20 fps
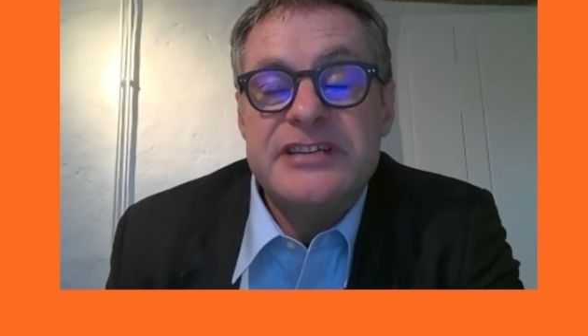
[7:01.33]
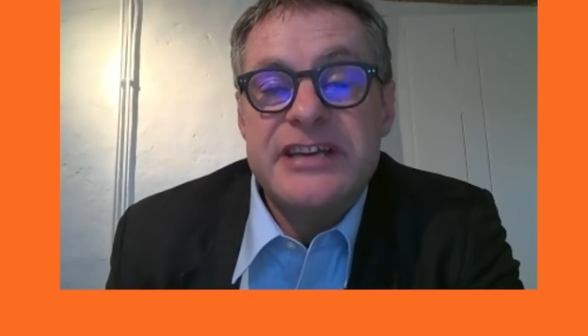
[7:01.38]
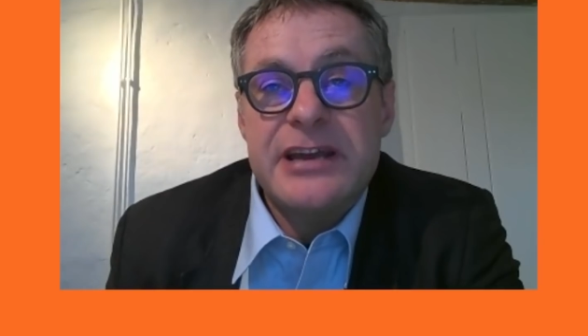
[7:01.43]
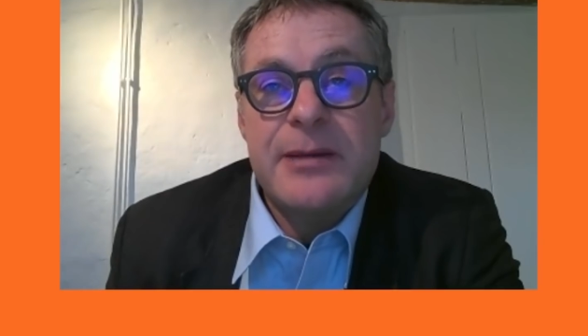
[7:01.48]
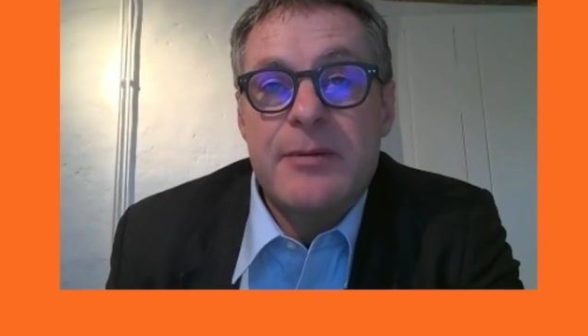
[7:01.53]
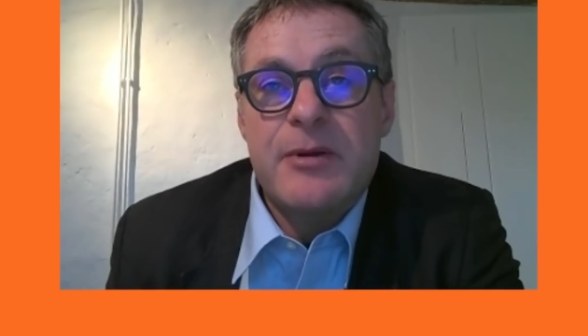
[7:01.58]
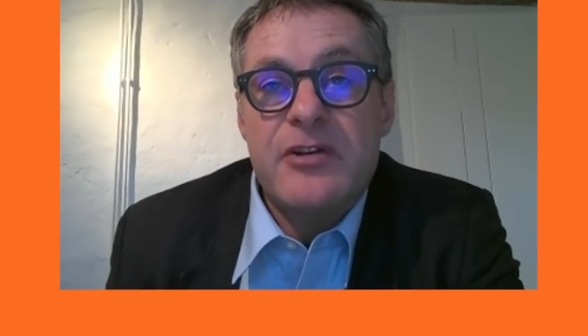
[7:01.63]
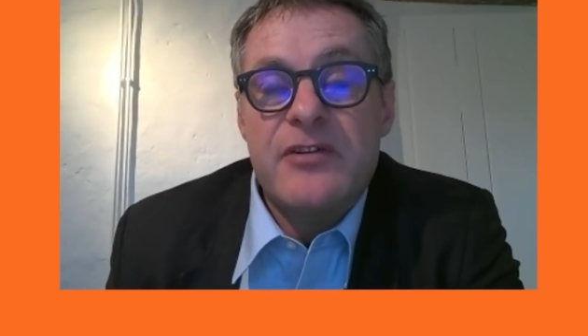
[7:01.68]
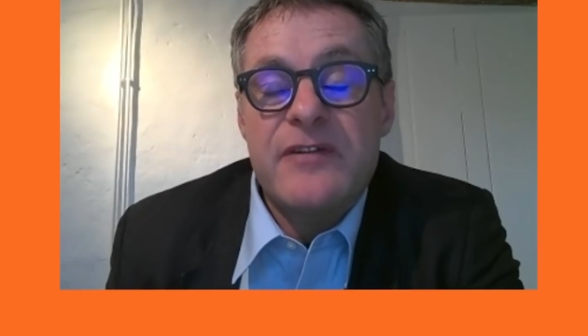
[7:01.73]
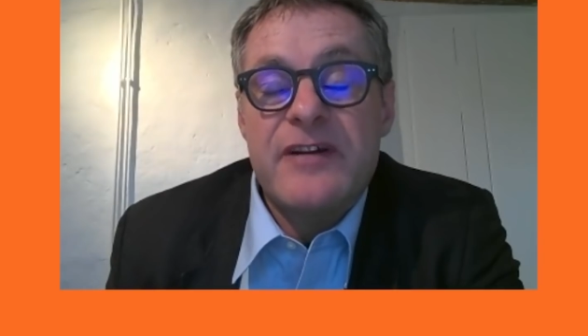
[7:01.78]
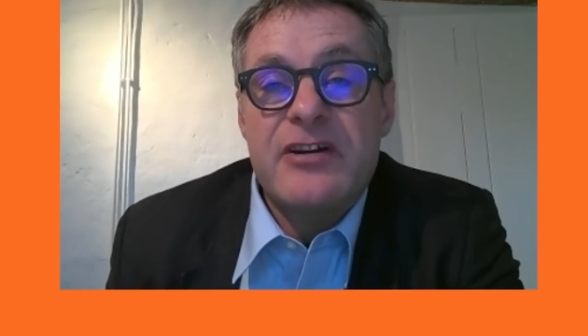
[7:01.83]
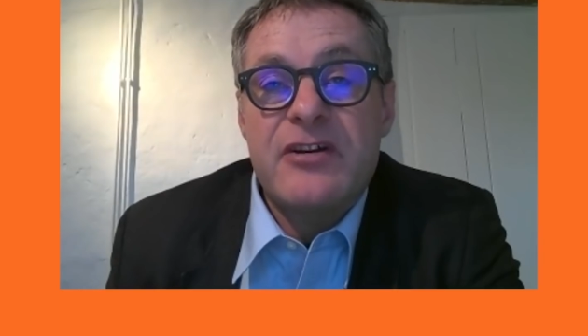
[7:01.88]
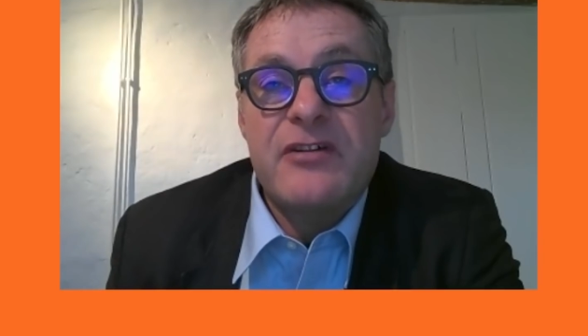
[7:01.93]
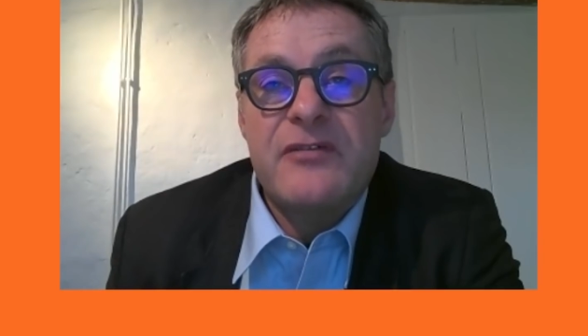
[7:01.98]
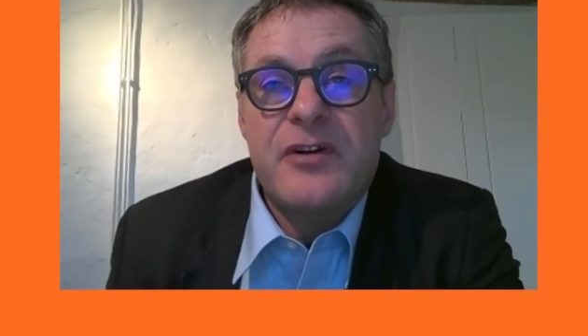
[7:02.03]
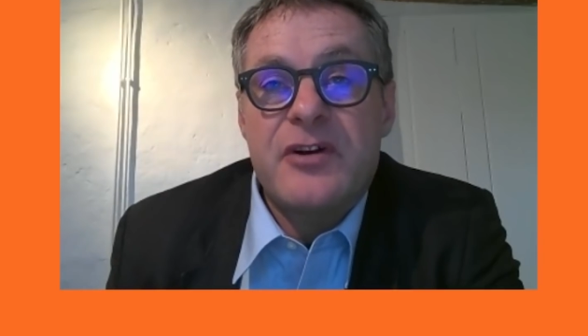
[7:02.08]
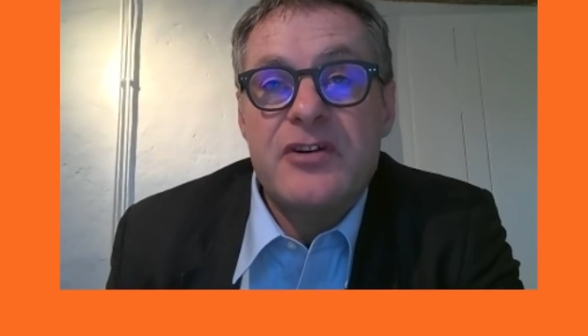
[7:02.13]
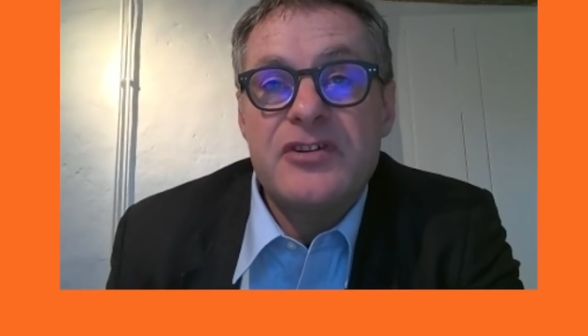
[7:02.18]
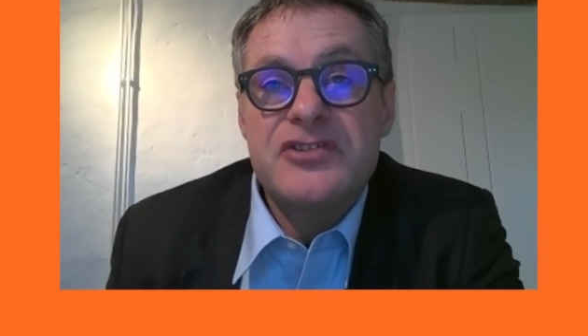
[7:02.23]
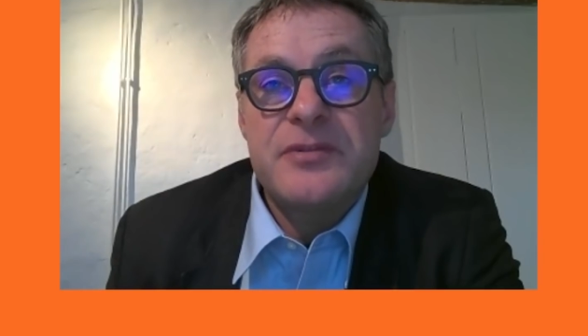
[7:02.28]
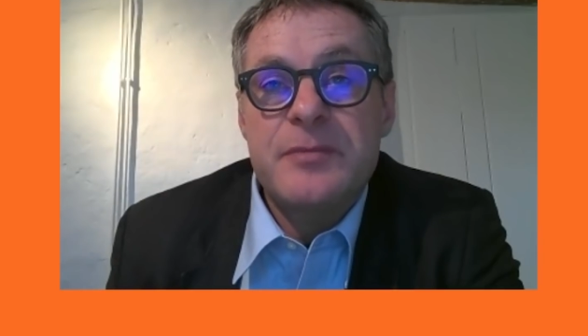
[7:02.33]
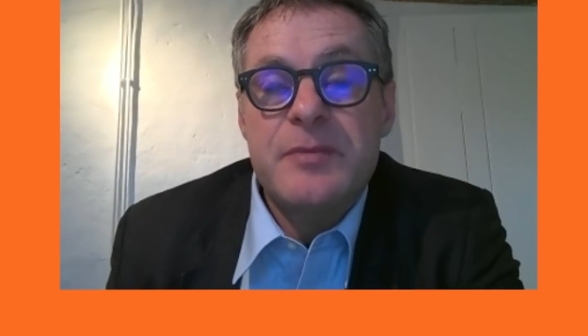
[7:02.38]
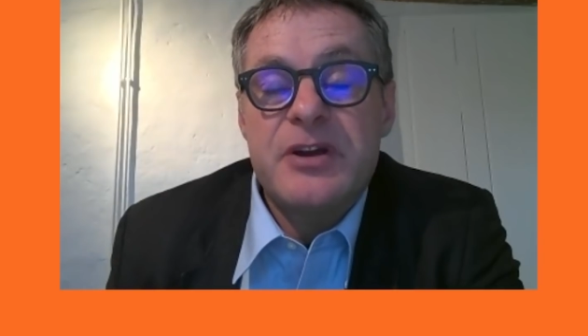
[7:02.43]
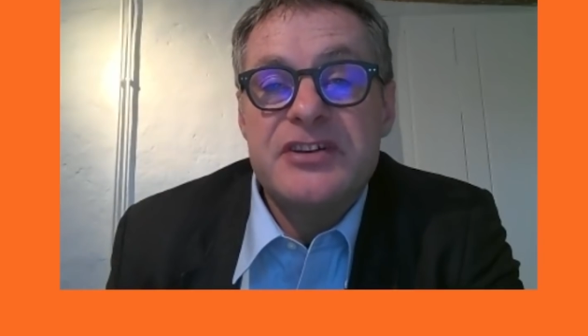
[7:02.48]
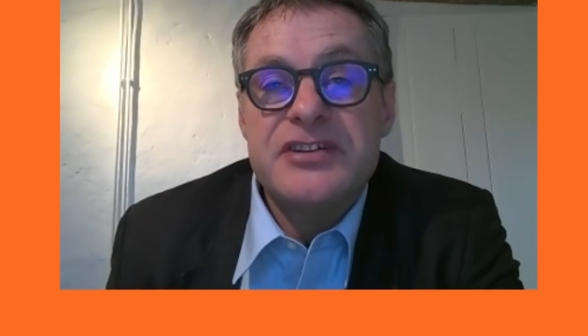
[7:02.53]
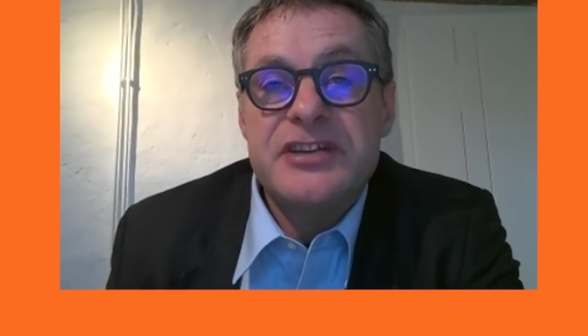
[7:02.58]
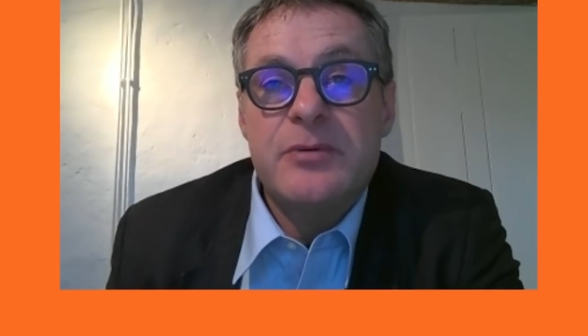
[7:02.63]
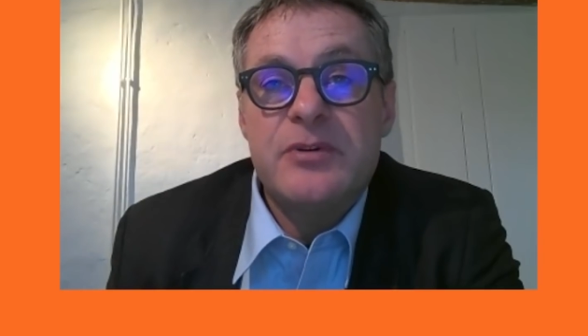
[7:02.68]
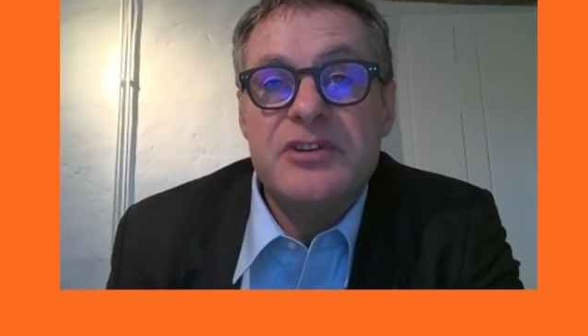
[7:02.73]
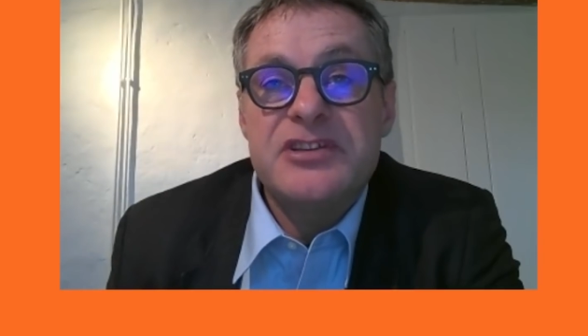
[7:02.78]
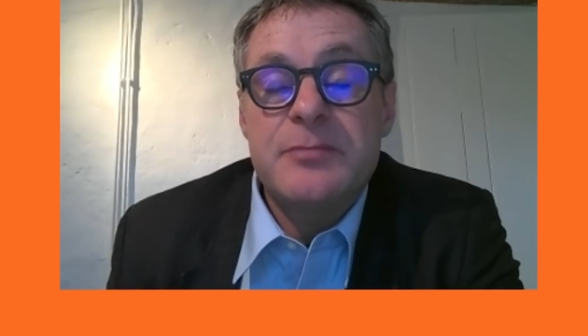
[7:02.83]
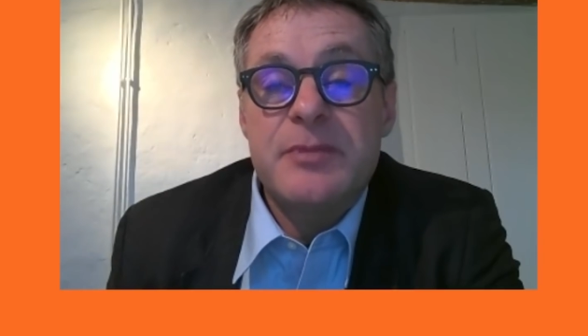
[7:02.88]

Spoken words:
setting up a lot of agroforestry because he wants